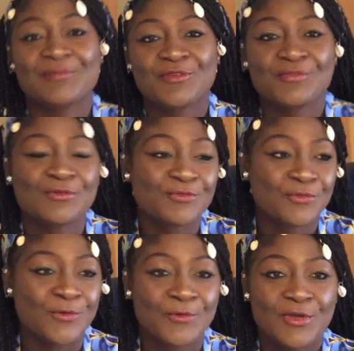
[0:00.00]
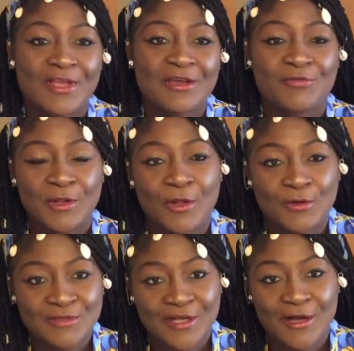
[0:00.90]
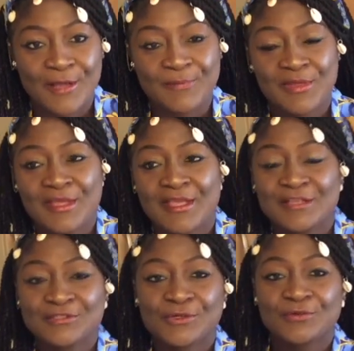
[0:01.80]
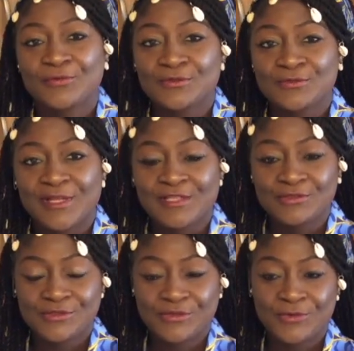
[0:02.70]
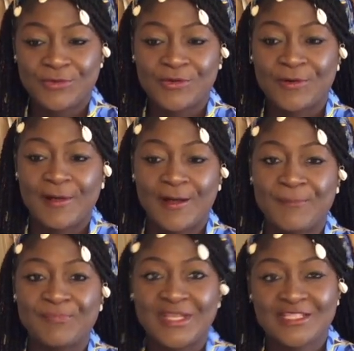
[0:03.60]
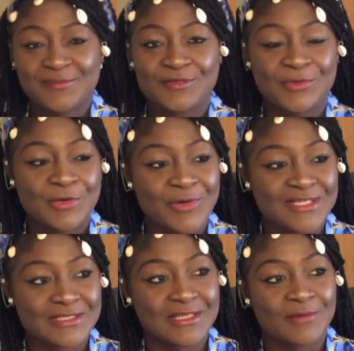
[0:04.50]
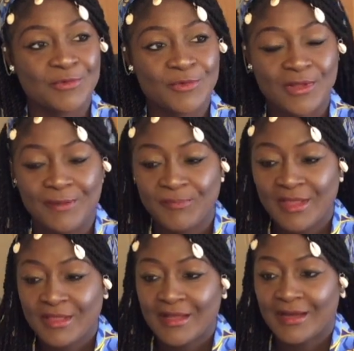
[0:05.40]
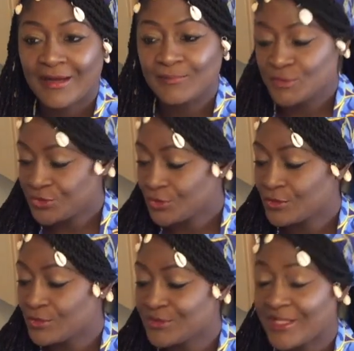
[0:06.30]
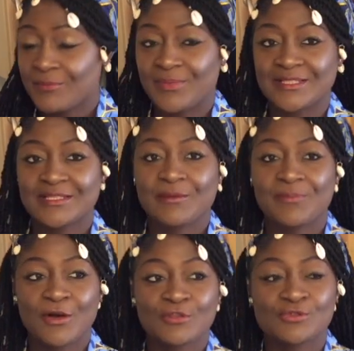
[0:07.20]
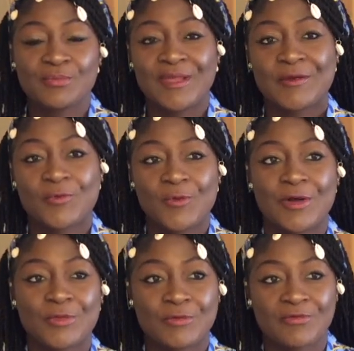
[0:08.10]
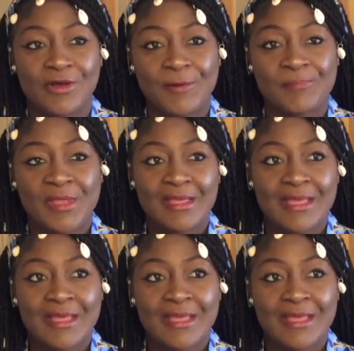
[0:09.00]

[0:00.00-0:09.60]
tummy full for a long time. So for today's tutorial, it's been requested. I'm gonna show you step by step how to make one of a